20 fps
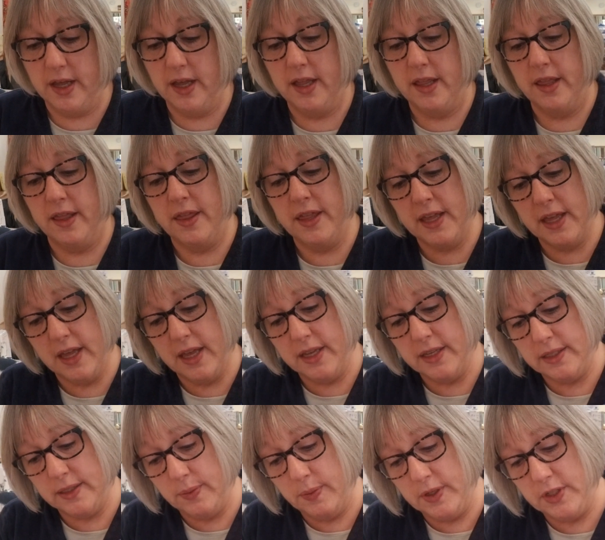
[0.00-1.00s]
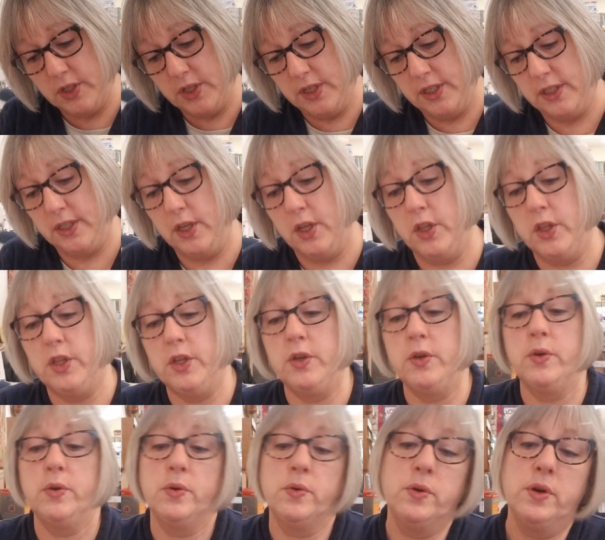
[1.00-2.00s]
this, which is
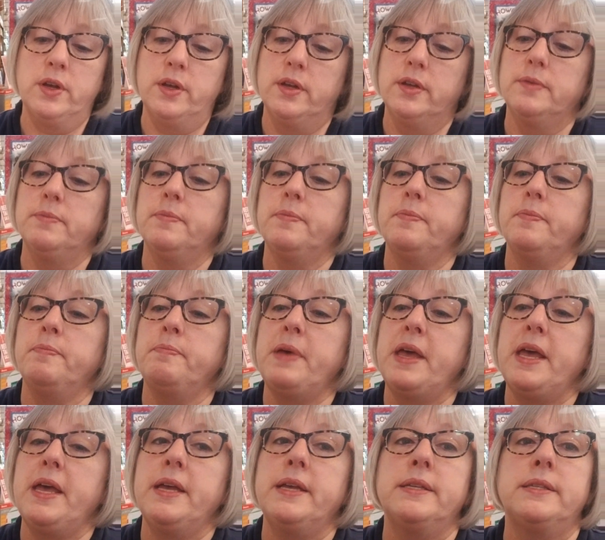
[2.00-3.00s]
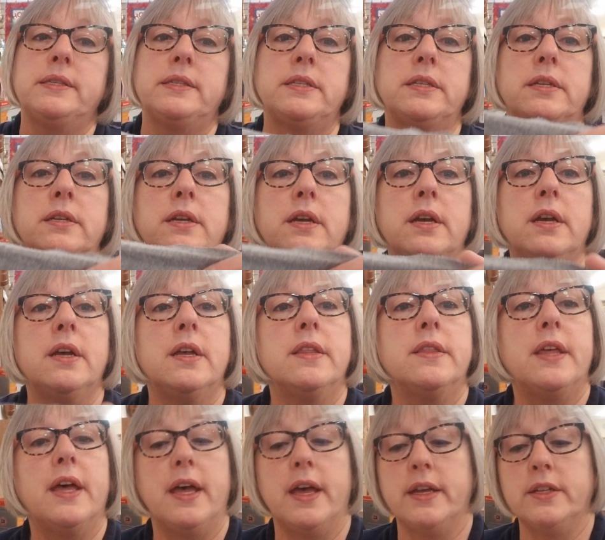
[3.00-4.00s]
glue based
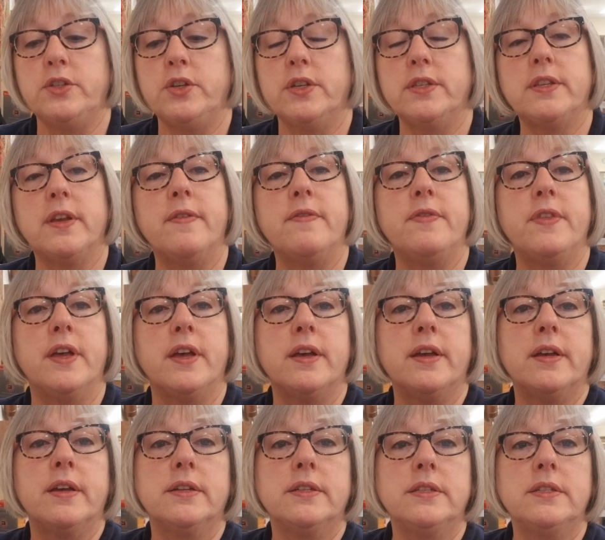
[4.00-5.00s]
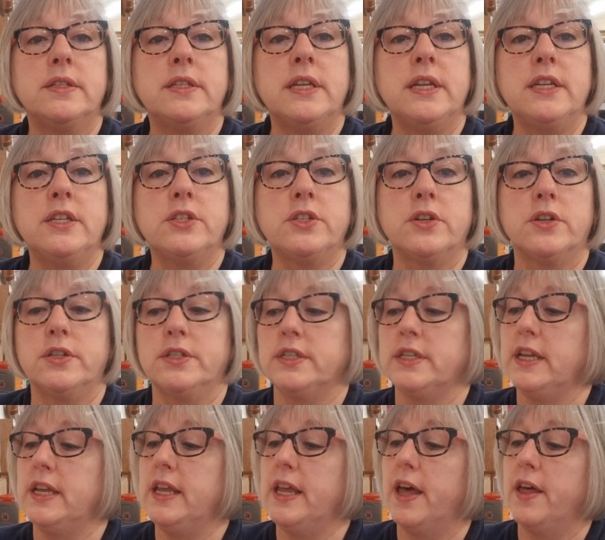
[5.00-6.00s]
the edges of the t-shirt
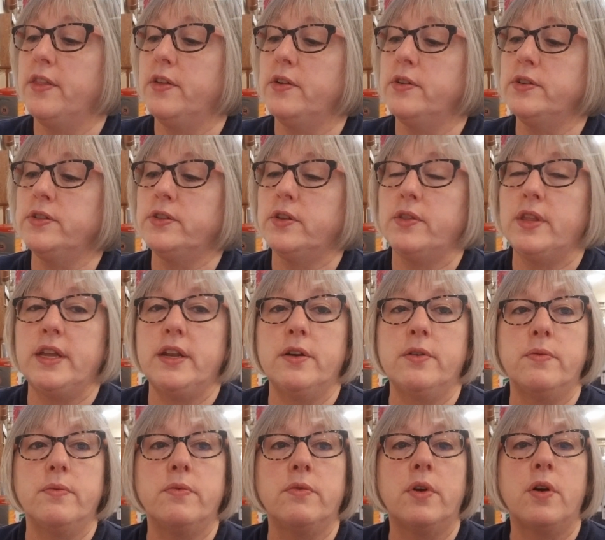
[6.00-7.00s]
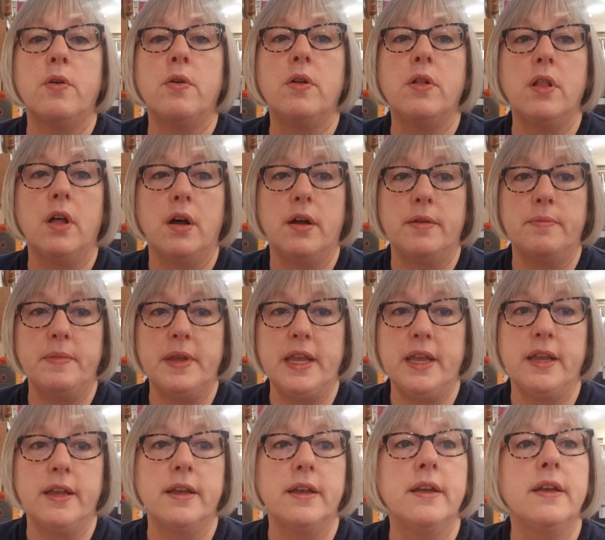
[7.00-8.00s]
together so they don't roll on me.